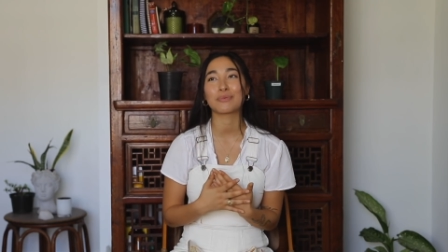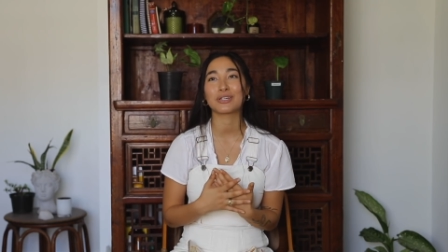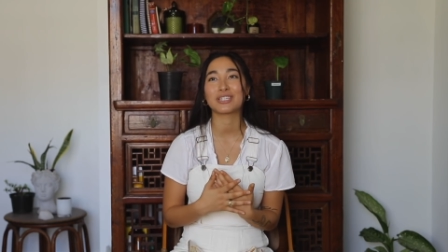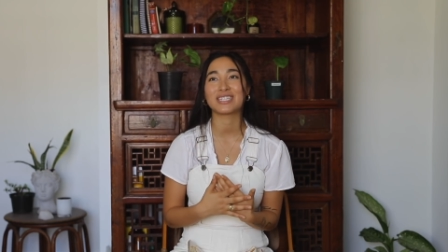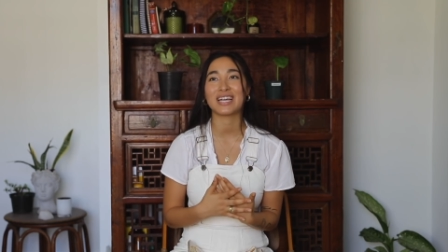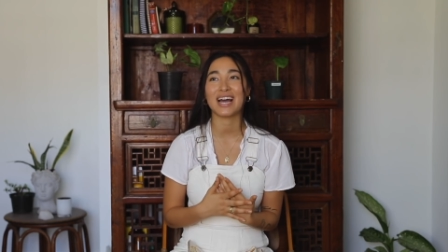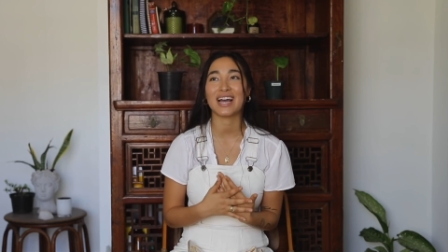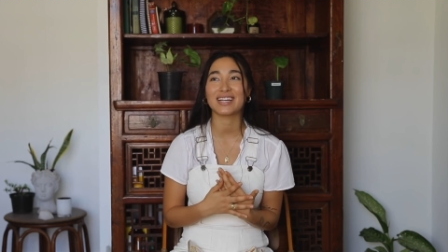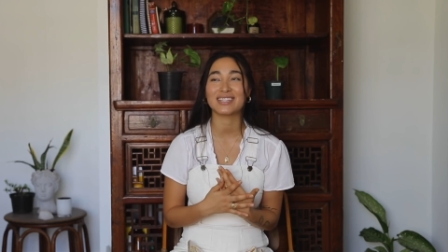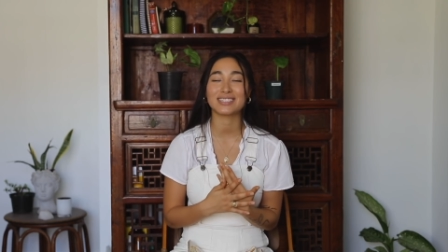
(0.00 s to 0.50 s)

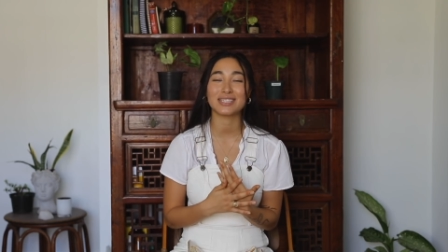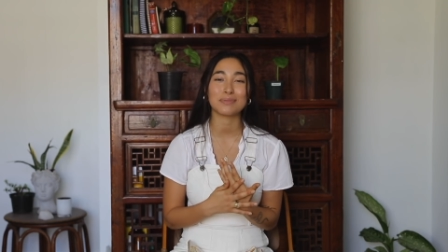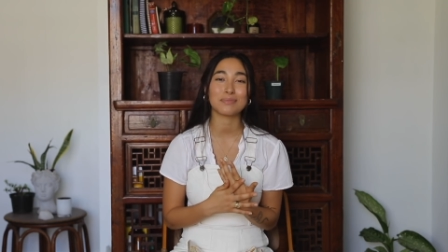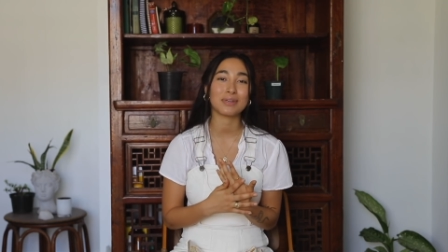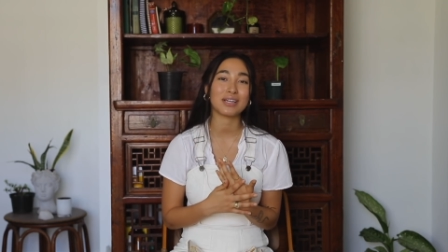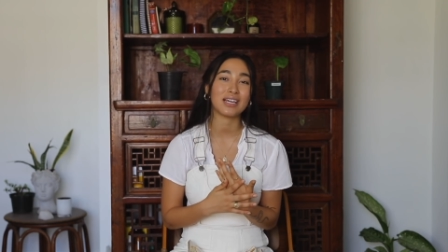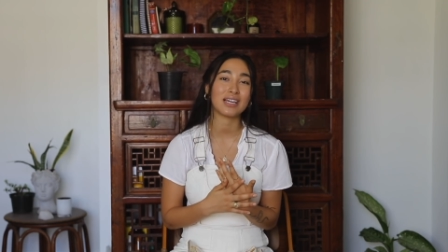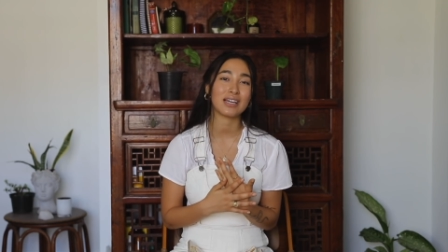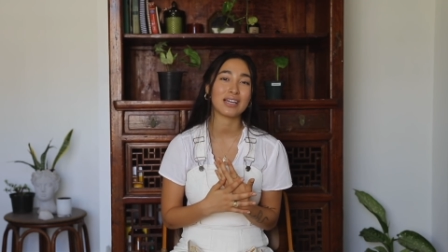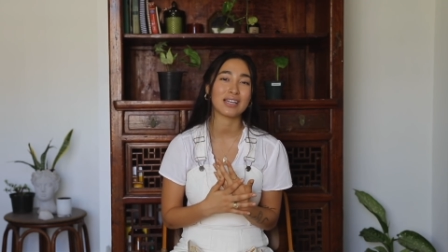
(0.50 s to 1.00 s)
protecting
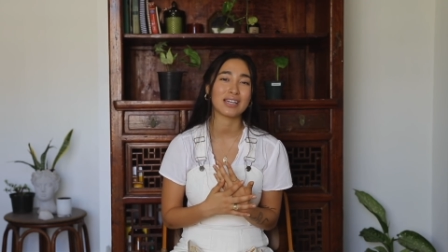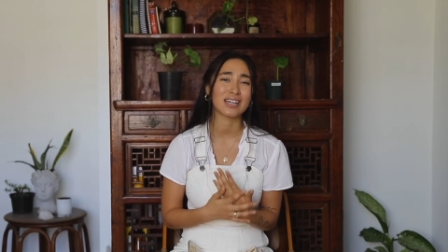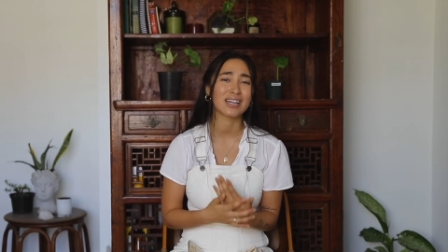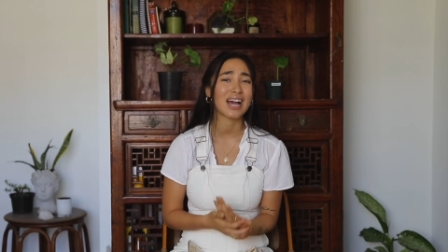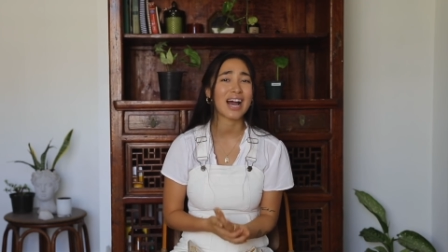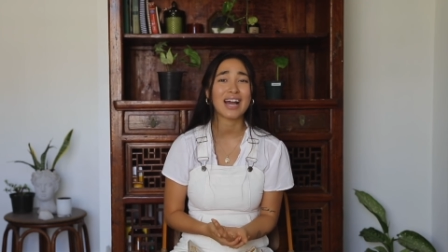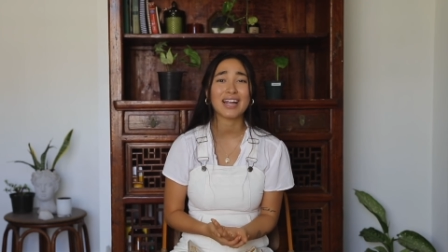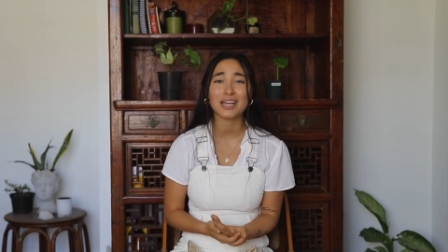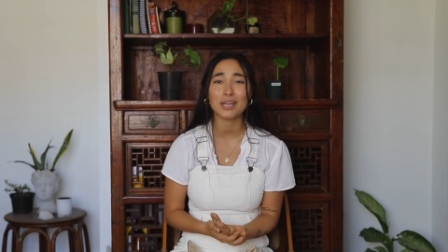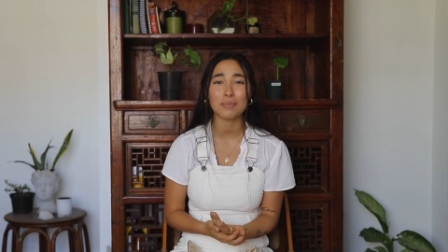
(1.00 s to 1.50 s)
me and
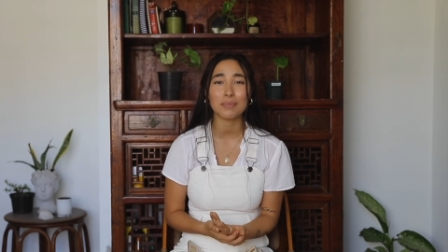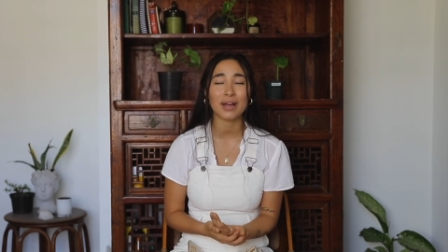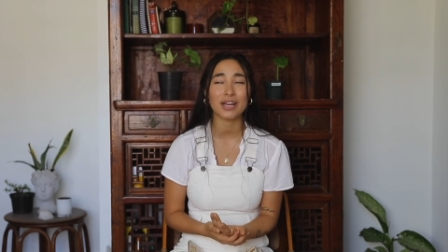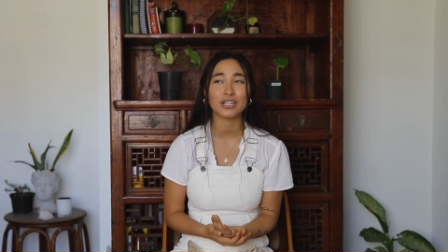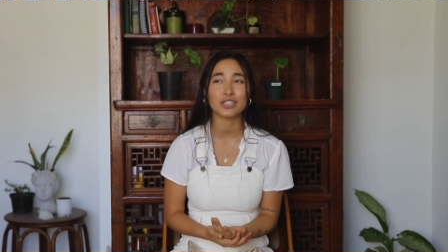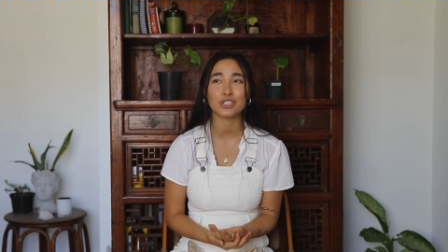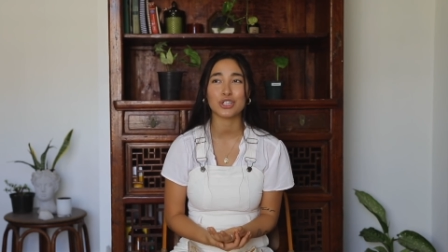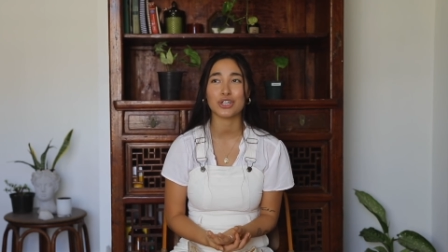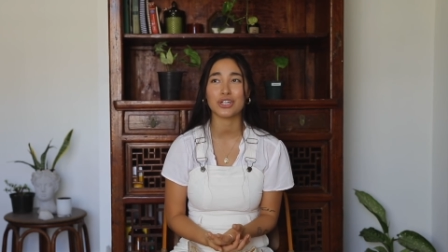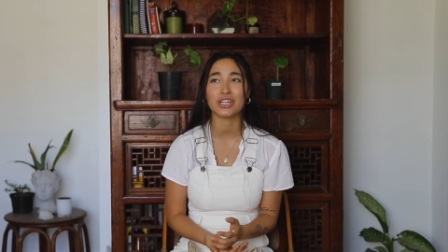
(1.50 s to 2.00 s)
guiding
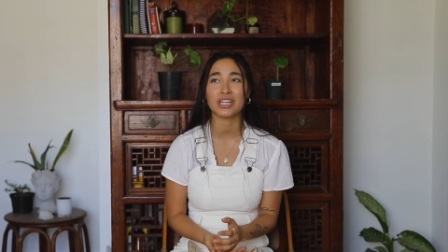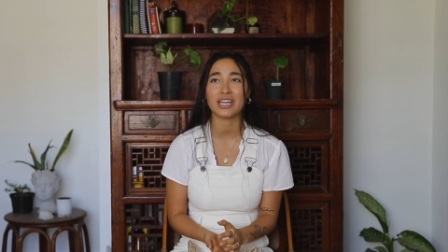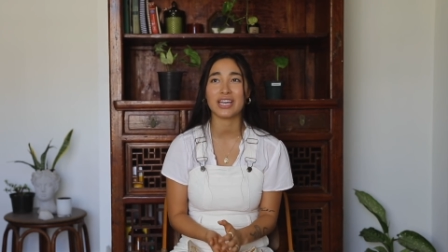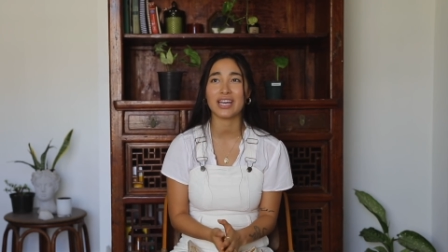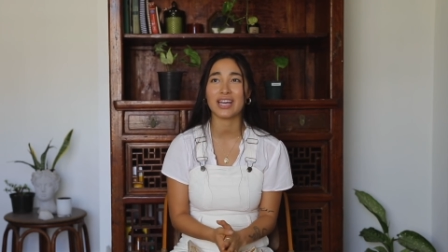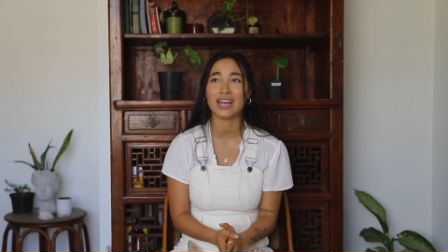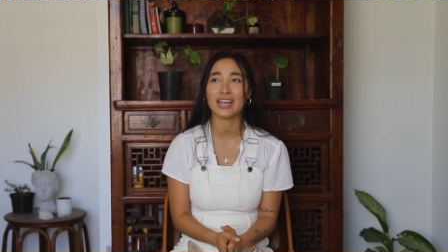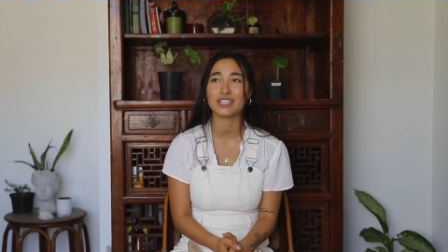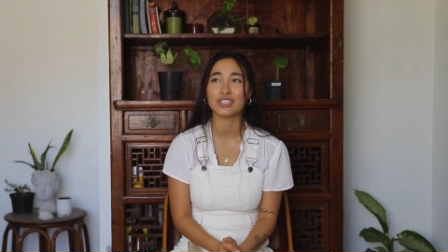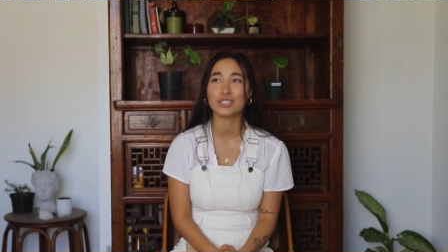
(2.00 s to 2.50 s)
my
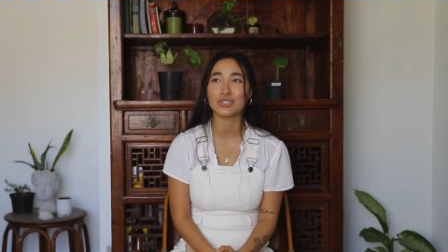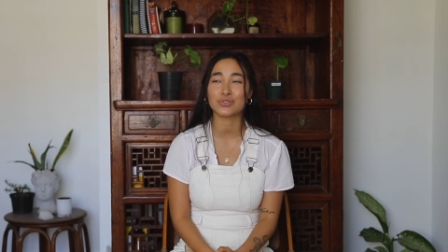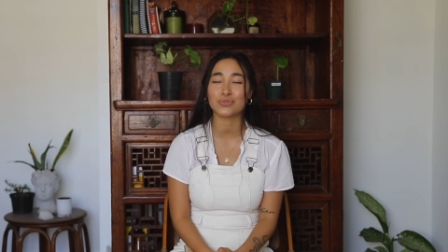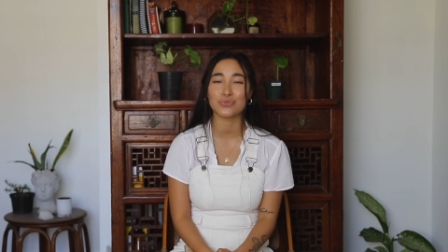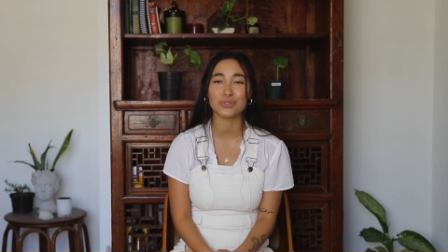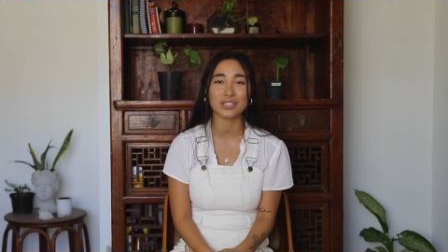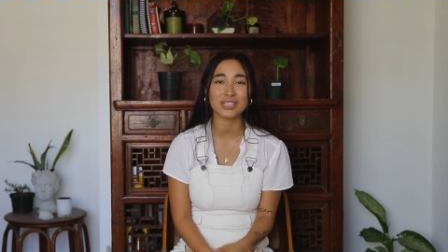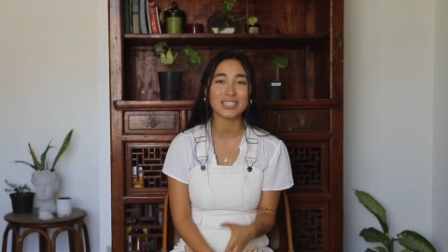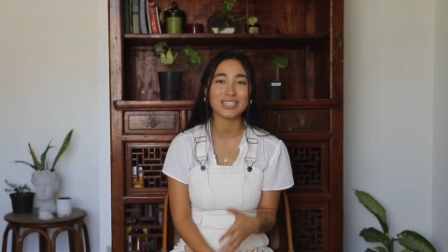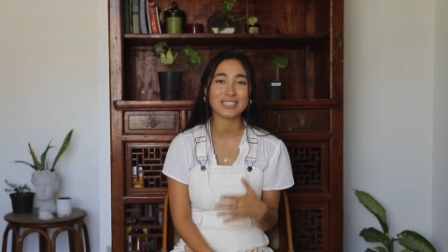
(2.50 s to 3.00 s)
journey and
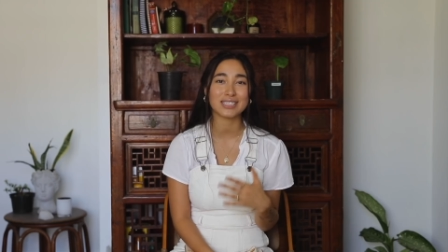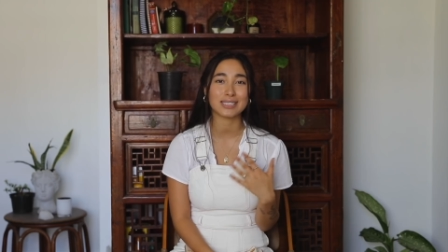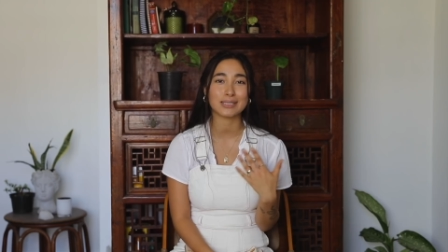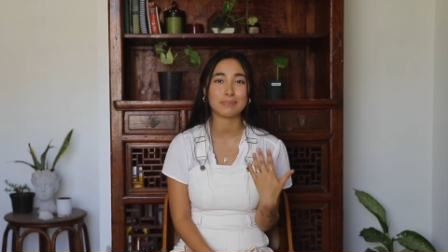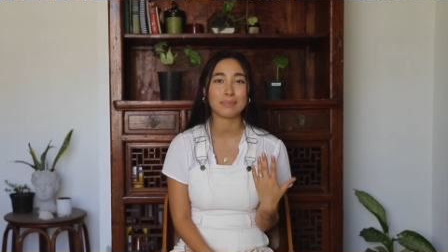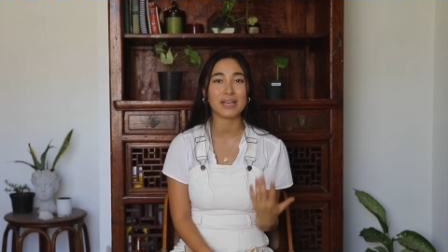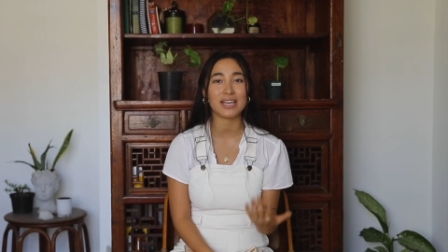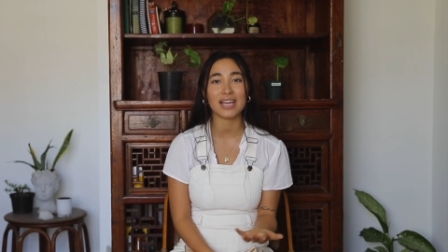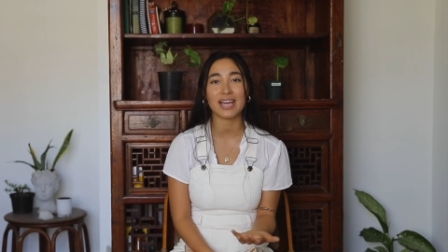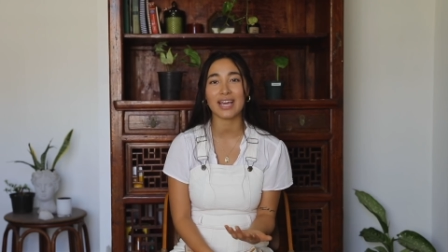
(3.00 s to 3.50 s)
just really
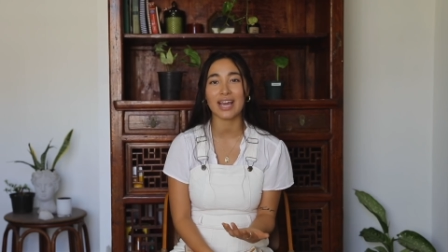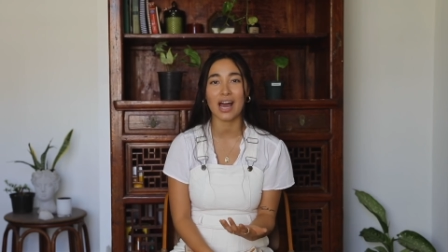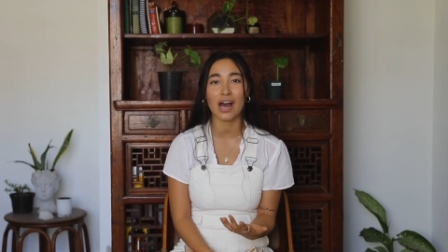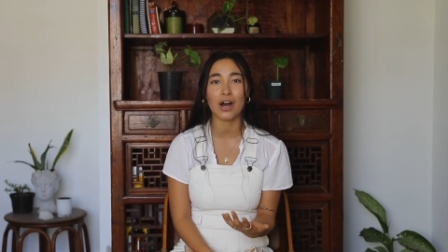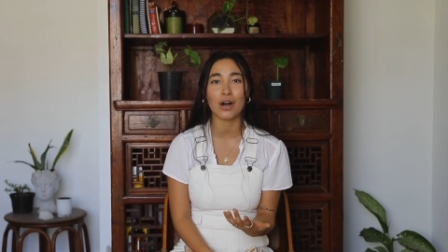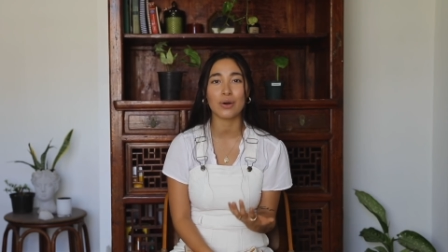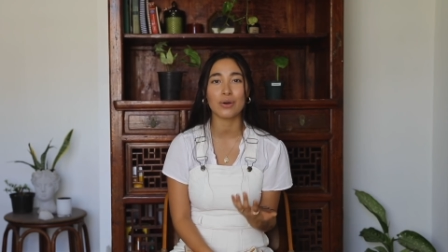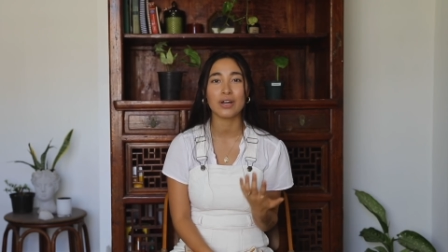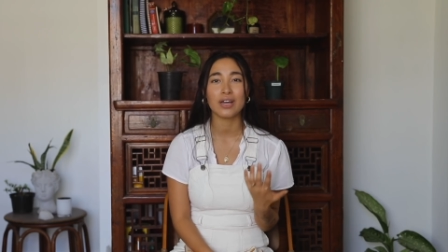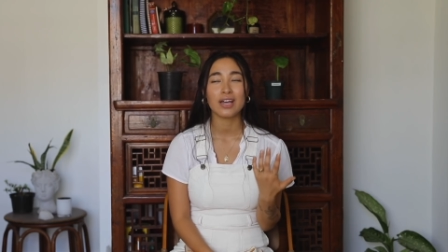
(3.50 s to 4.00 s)
speaking
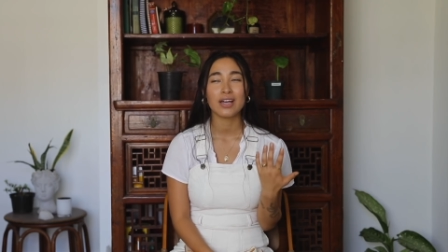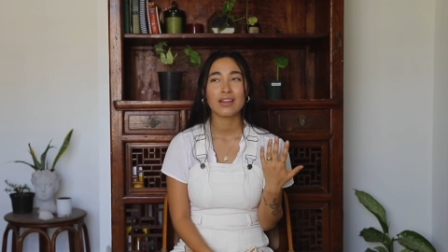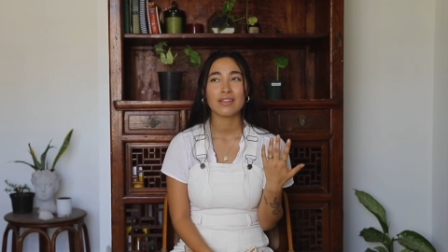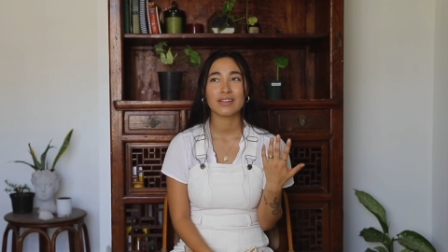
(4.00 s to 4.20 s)
out.